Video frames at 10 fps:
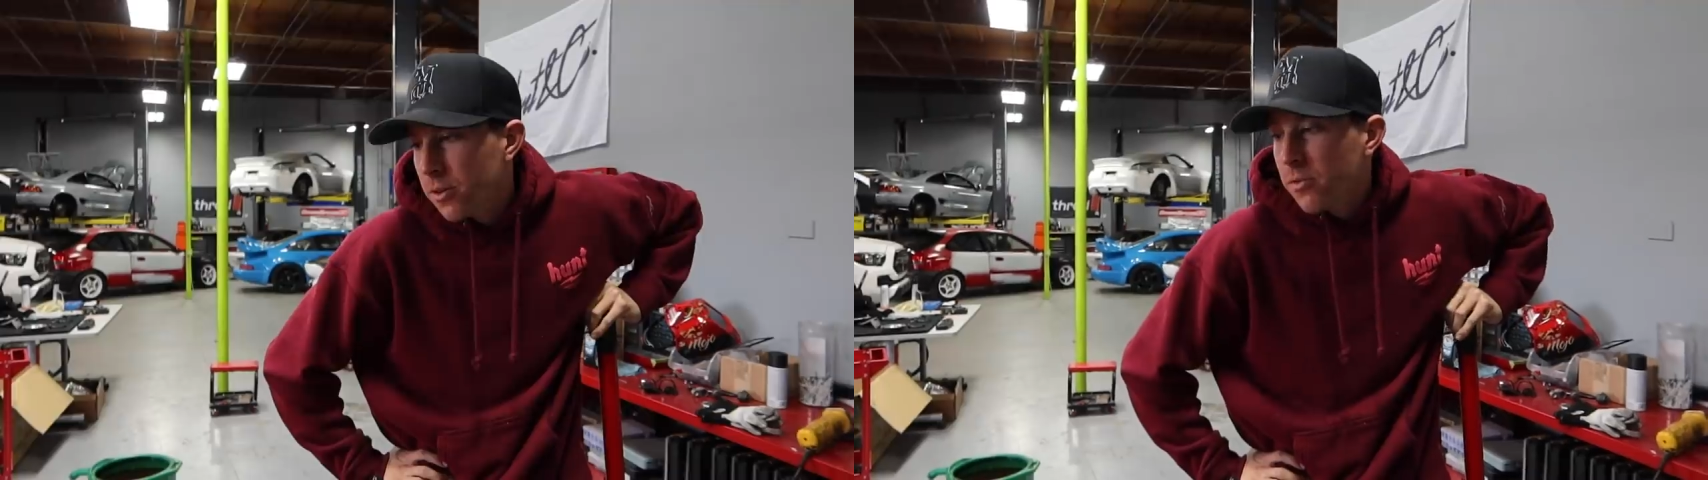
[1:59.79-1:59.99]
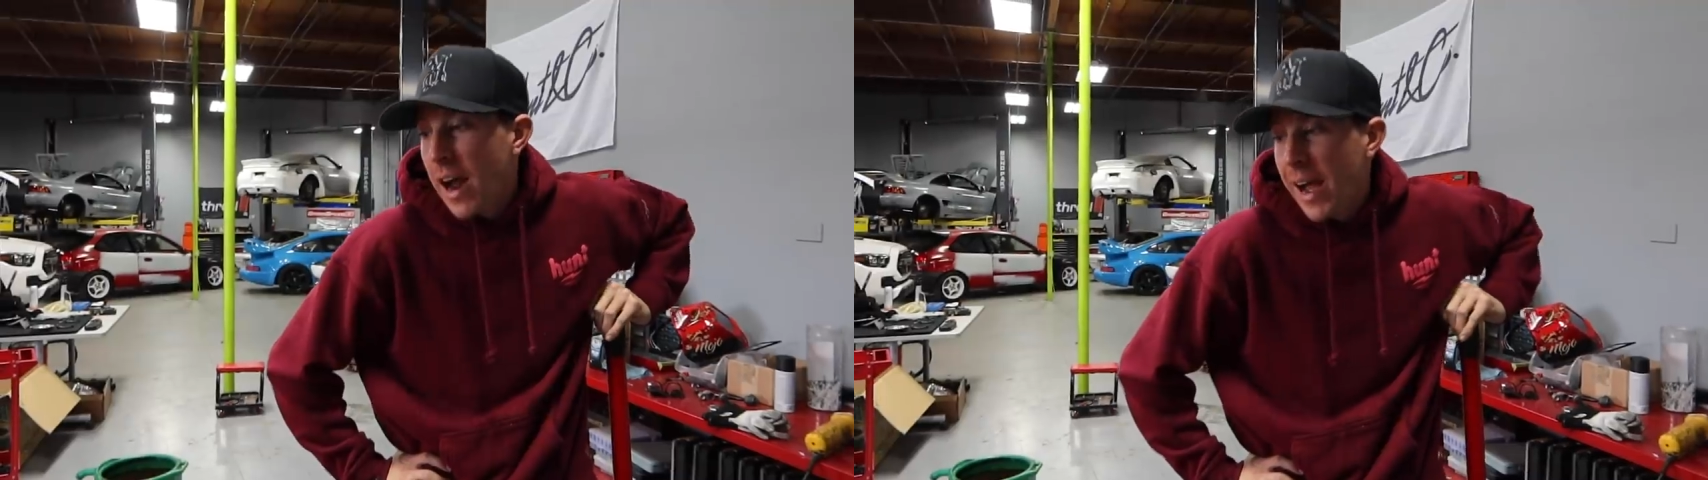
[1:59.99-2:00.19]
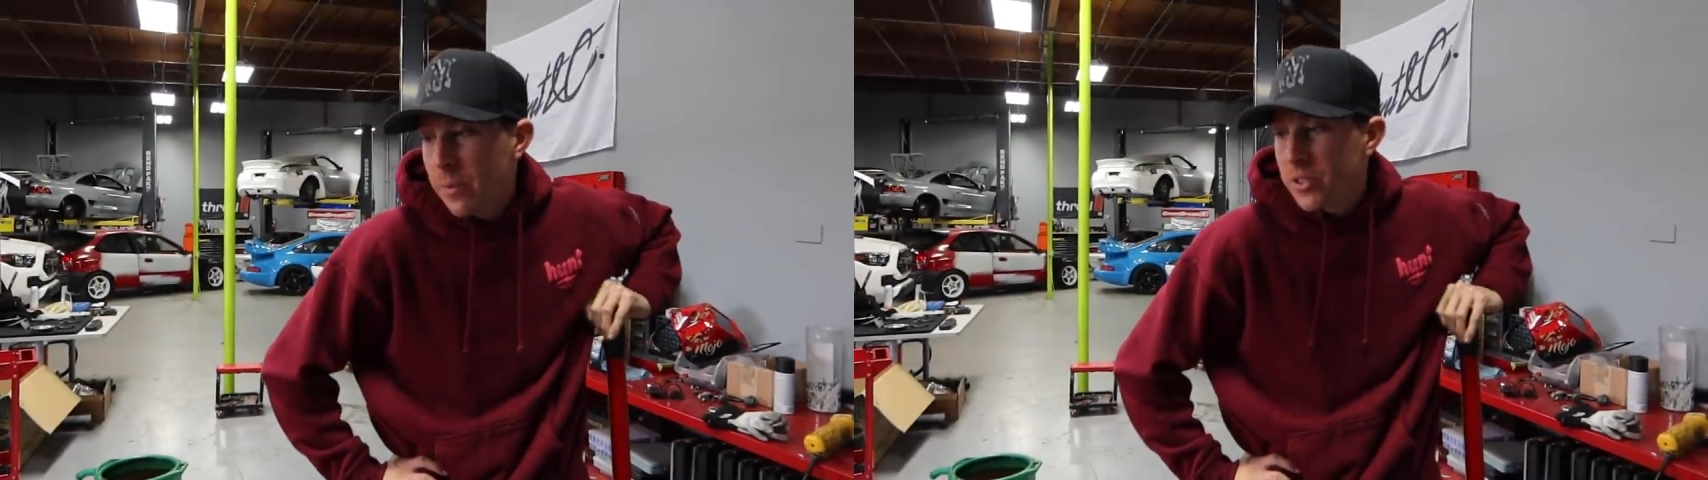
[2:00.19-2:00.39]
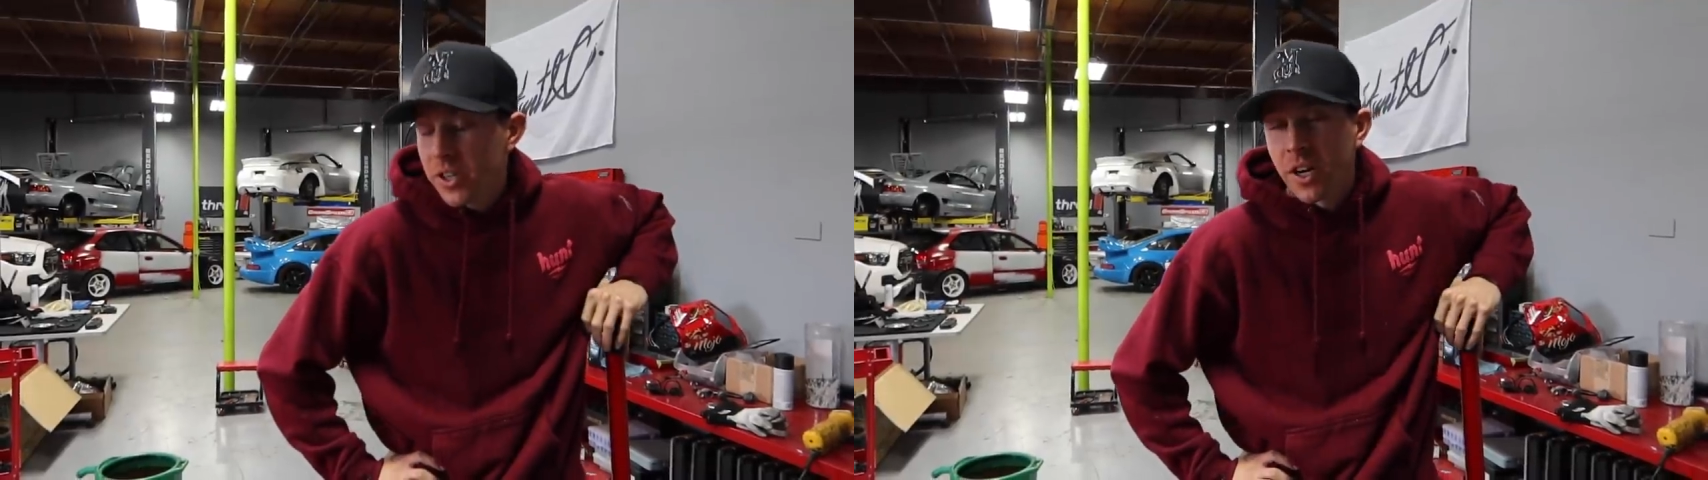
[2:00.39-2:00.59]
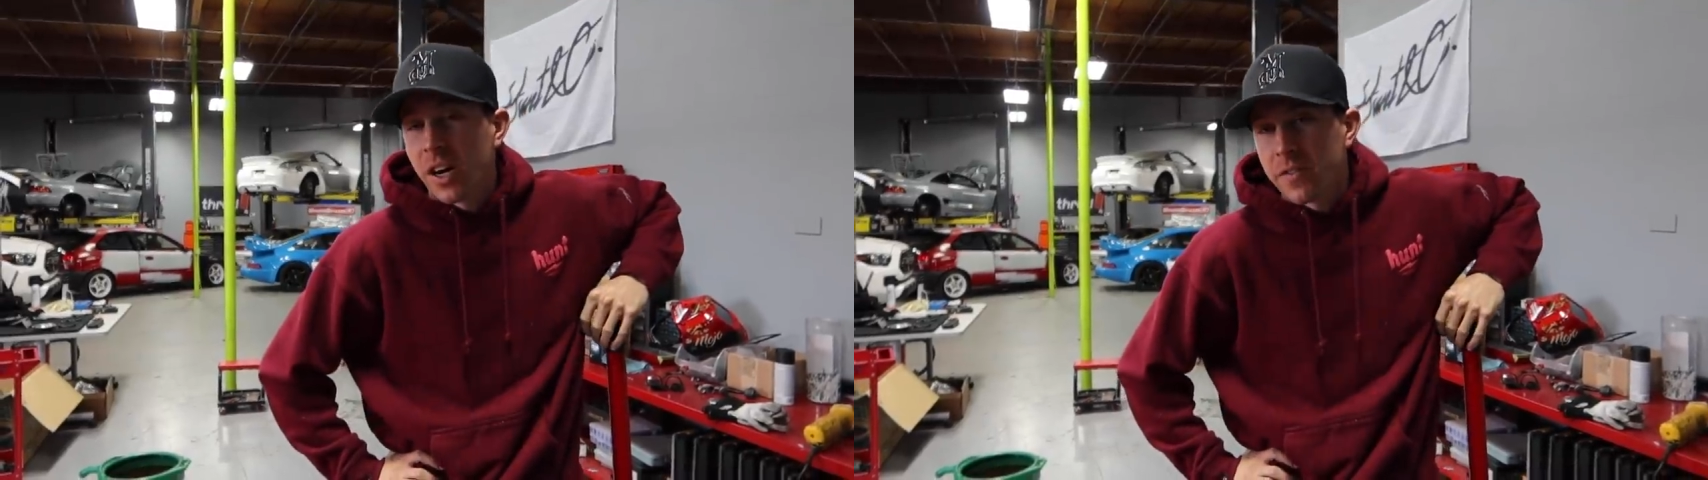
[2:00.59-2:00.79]
The rack, we
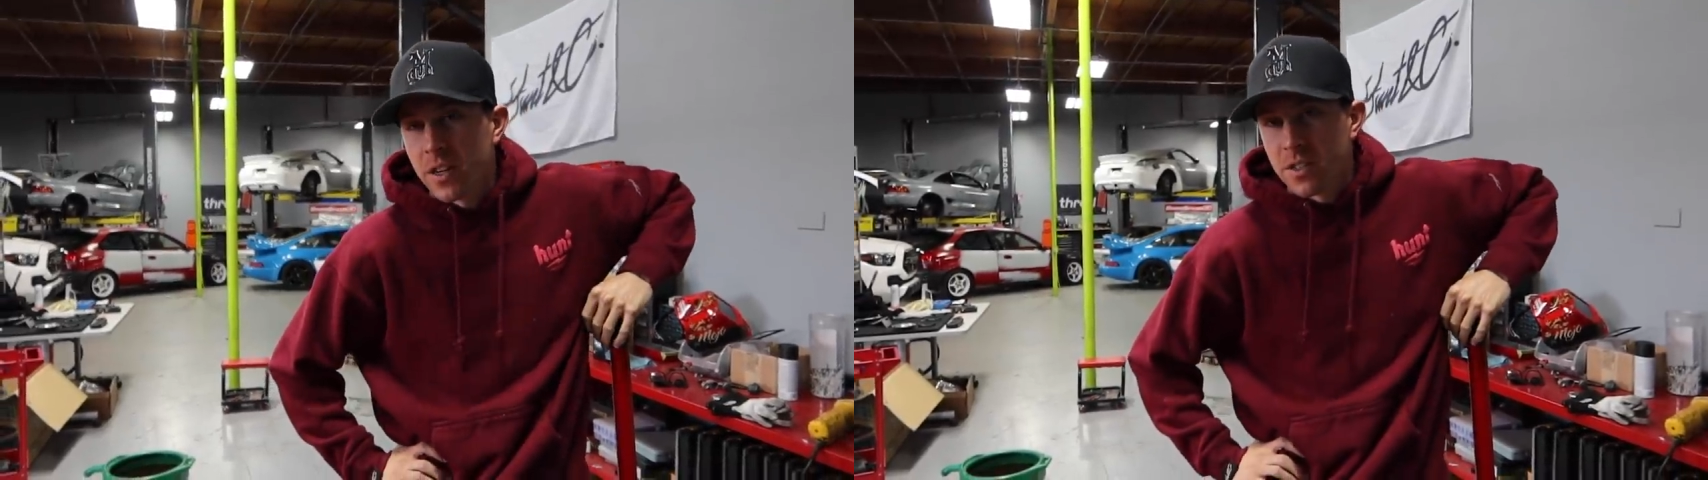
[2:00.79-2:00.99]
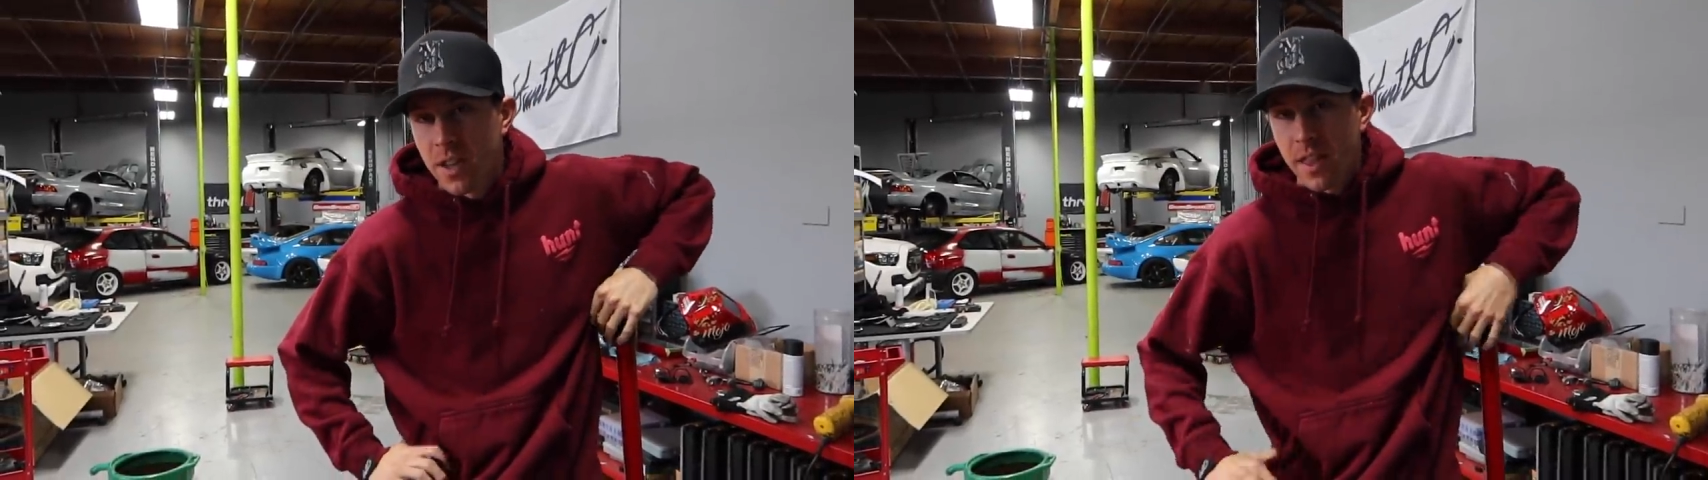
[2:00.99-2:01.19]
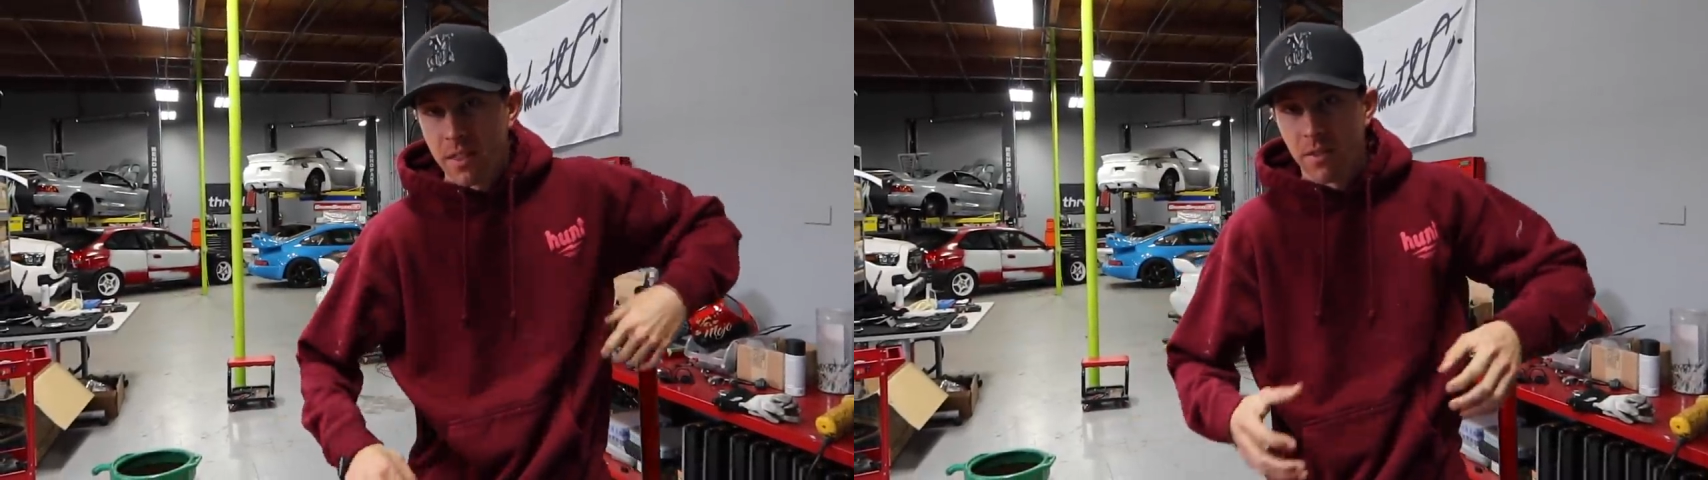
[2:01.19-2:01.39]
took it off yesterday,